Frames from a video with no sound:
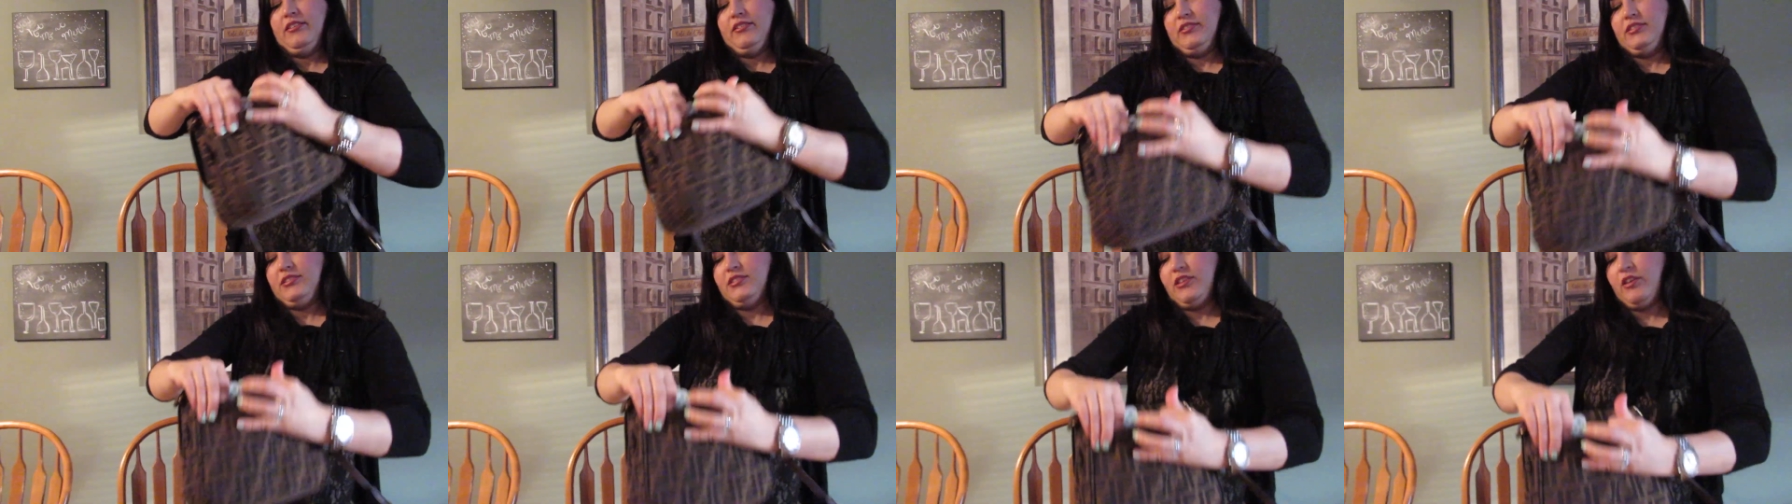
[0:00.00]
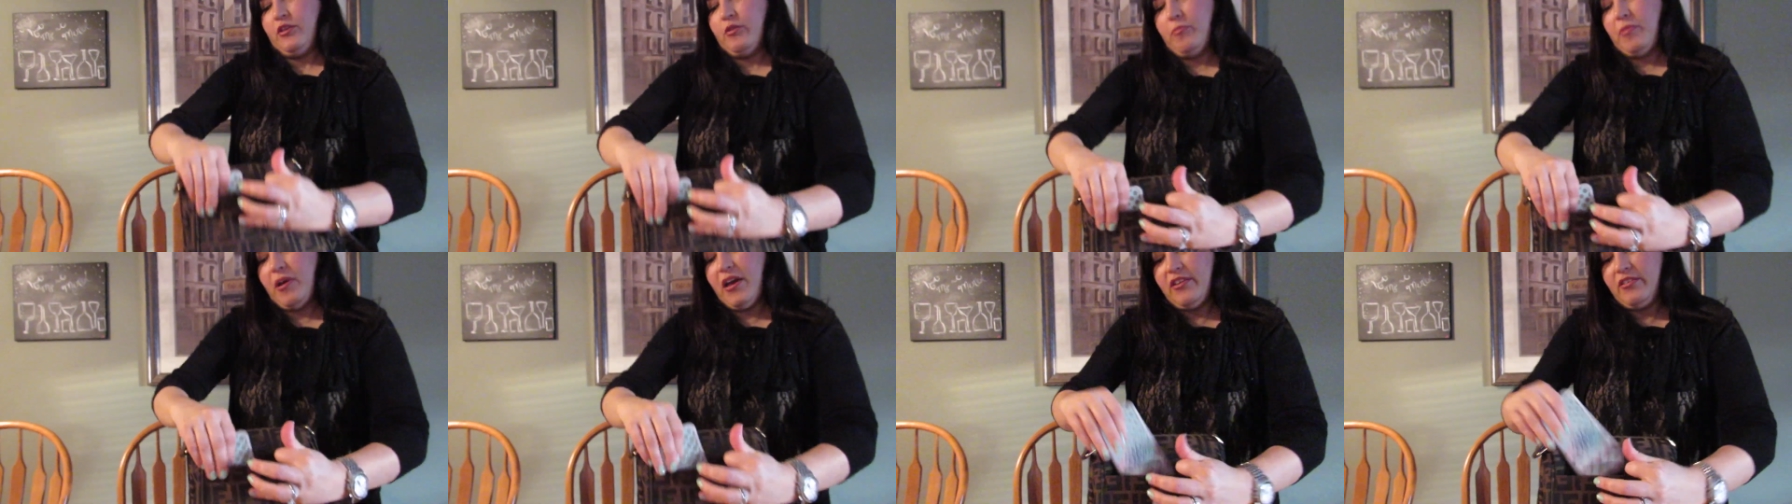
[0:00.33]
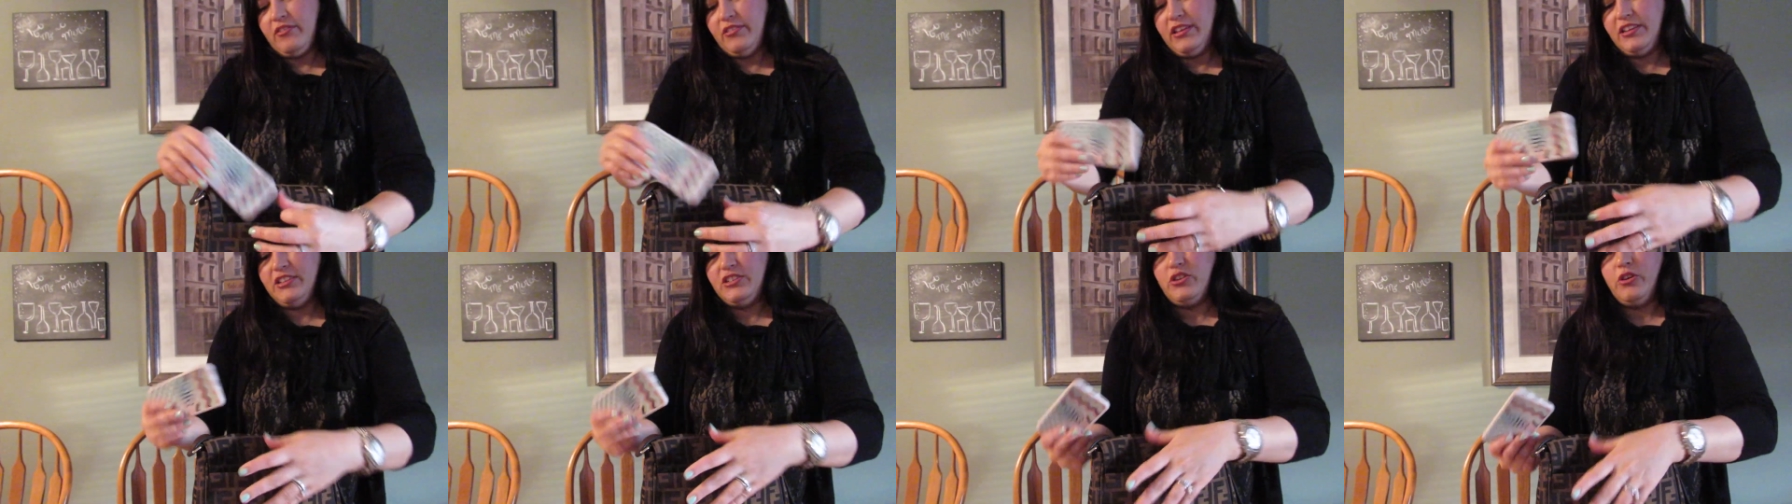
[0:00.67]
So I
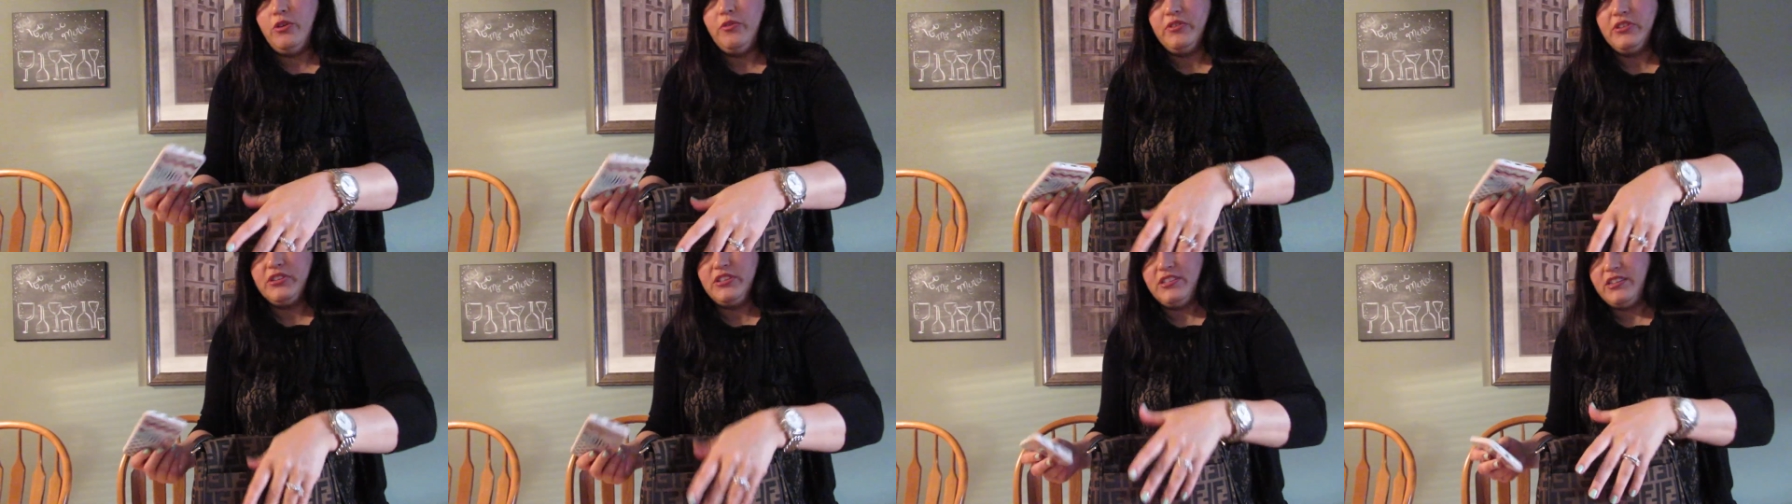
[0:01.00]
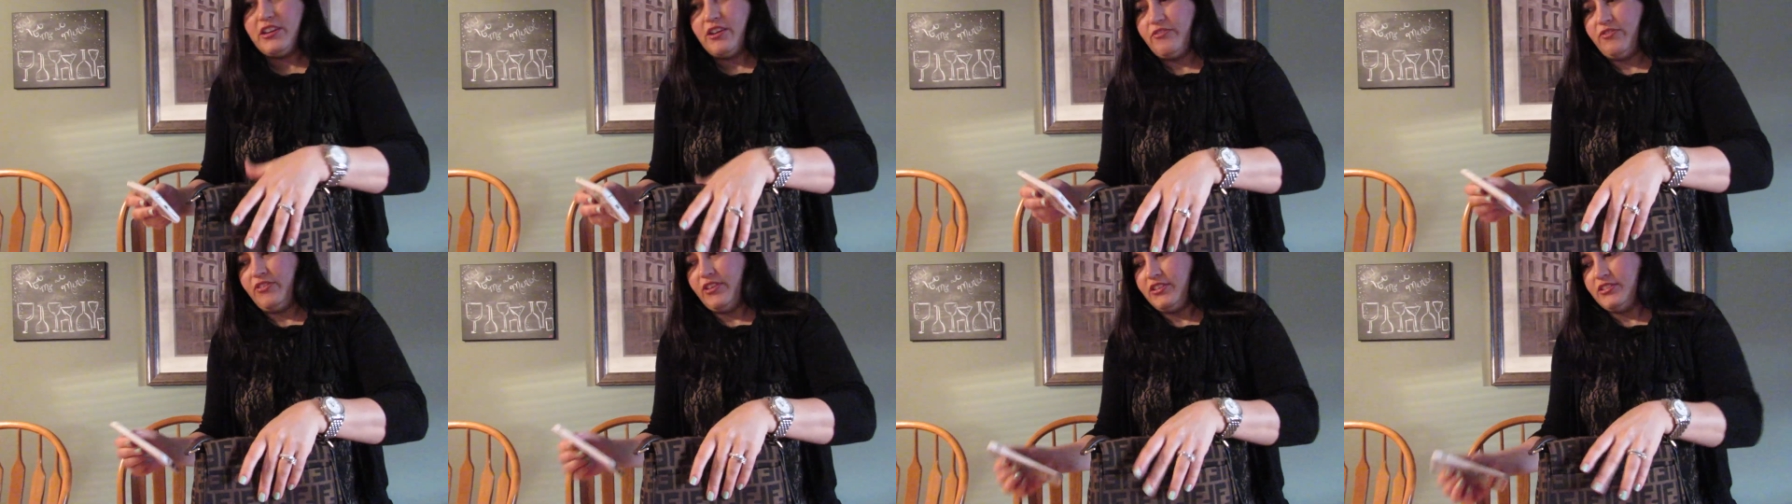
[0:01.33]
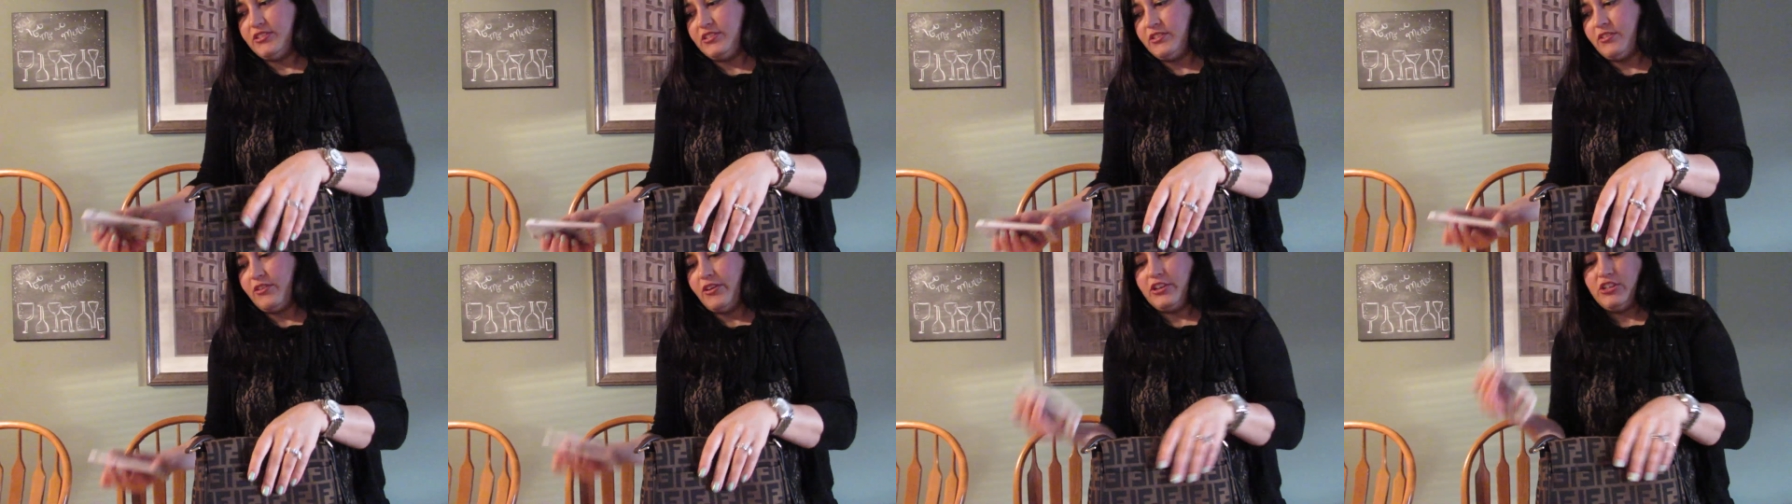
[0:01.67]
don't like to overstuff
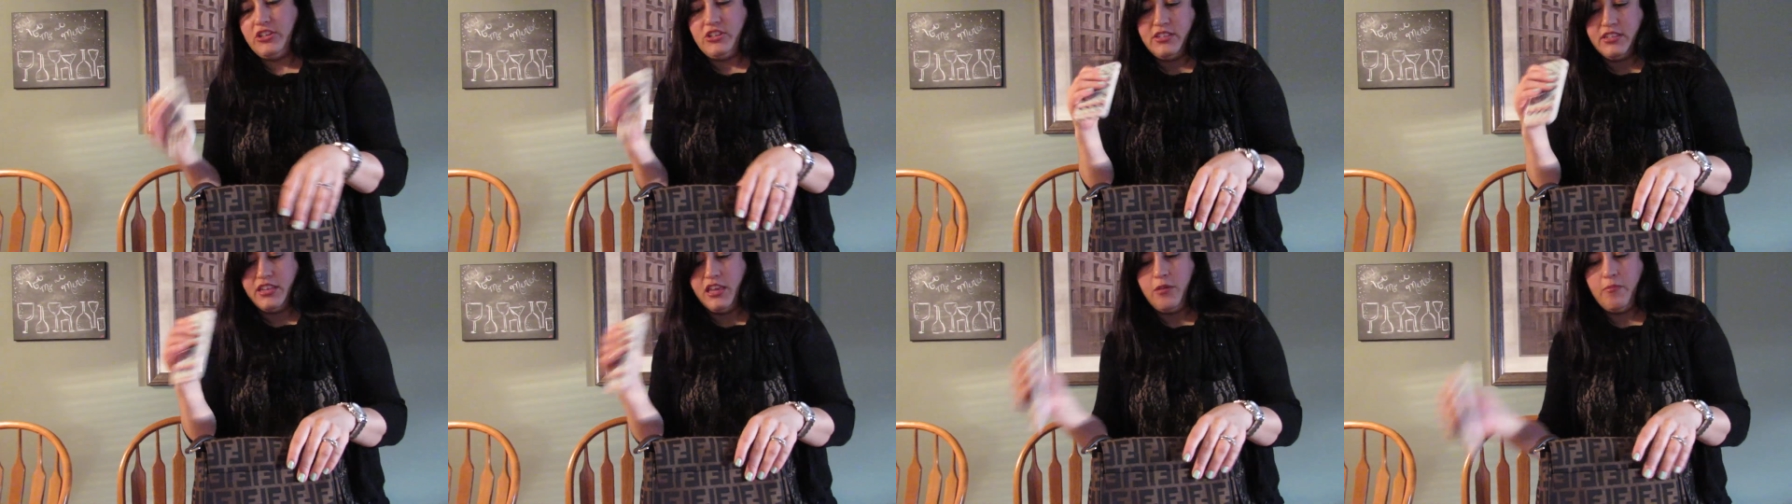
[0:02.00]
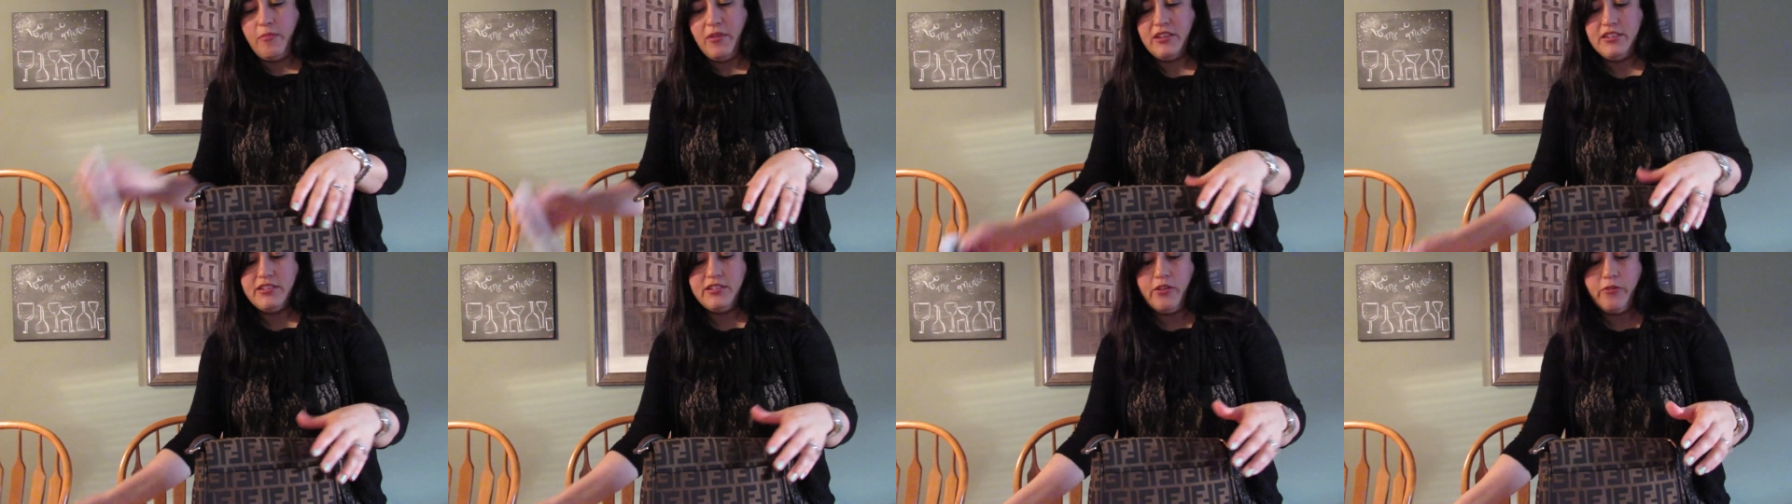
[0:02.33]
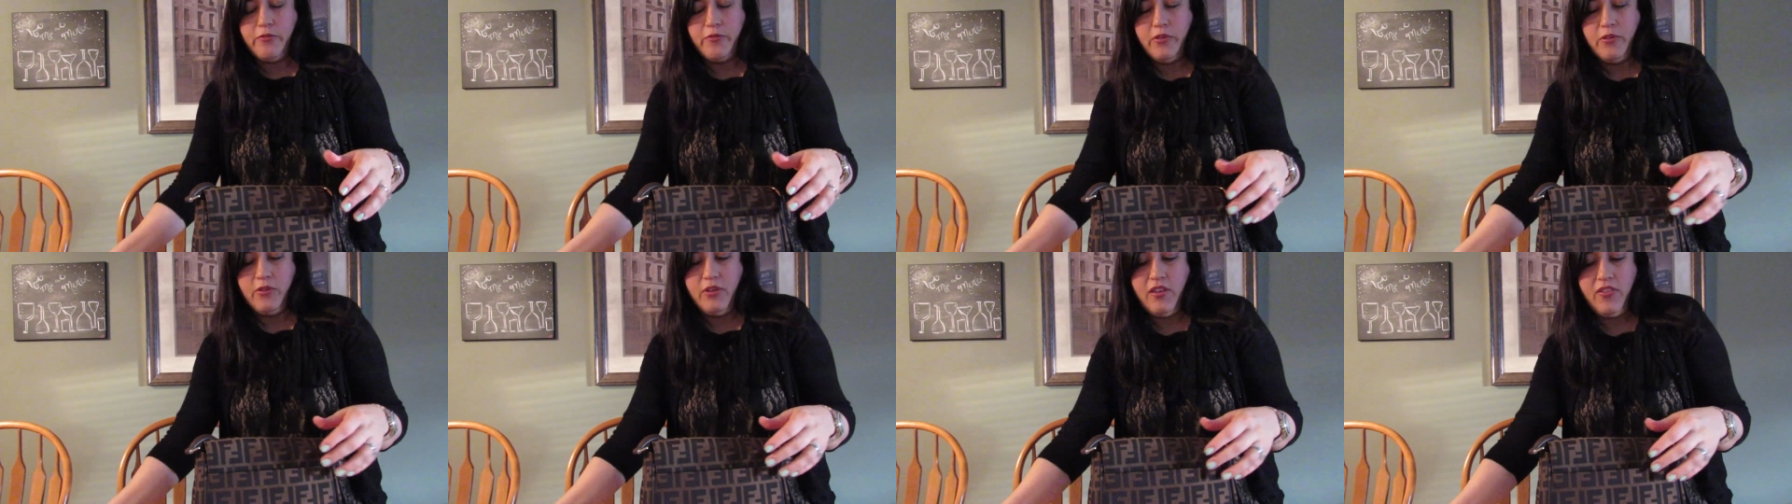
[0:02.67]
it, so I just keep my cell
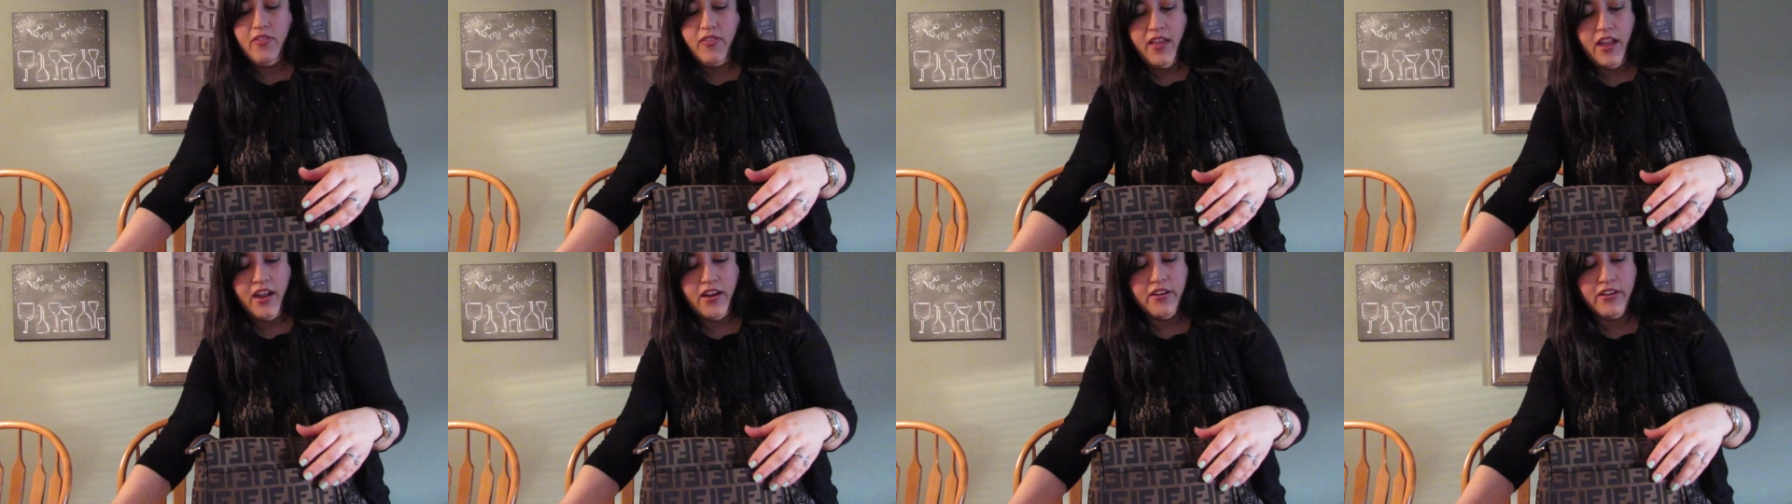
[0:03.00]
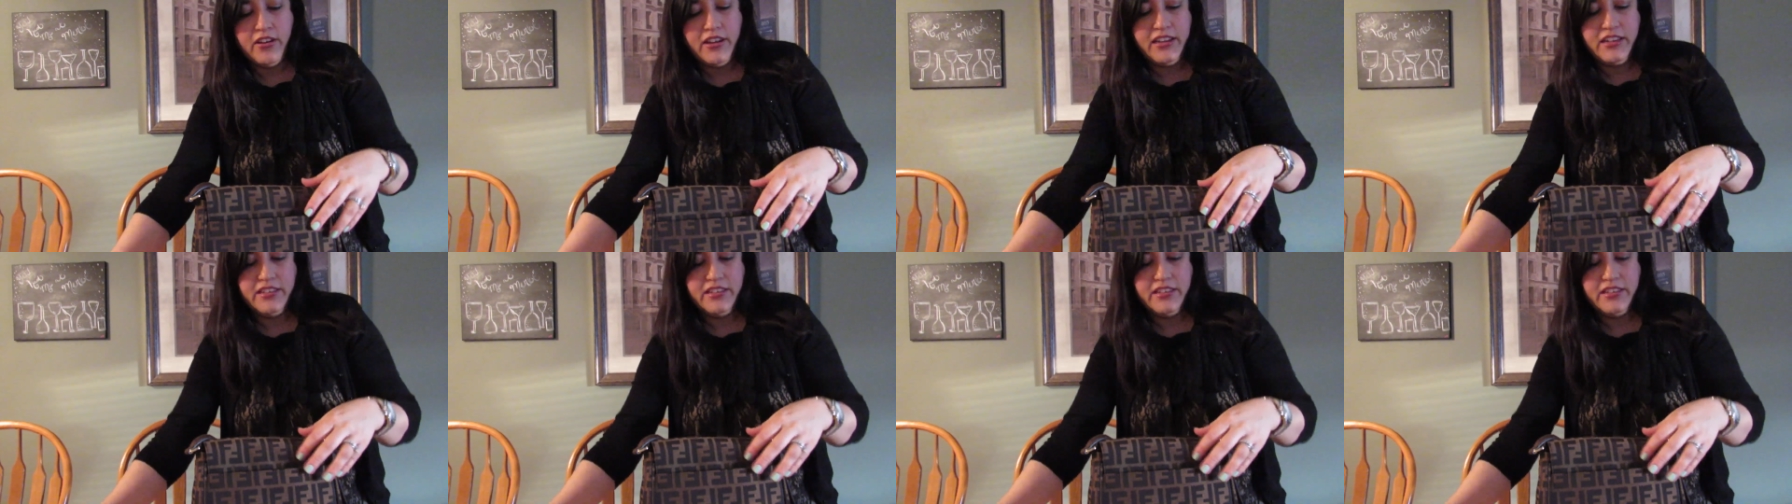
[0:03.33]
phone in there,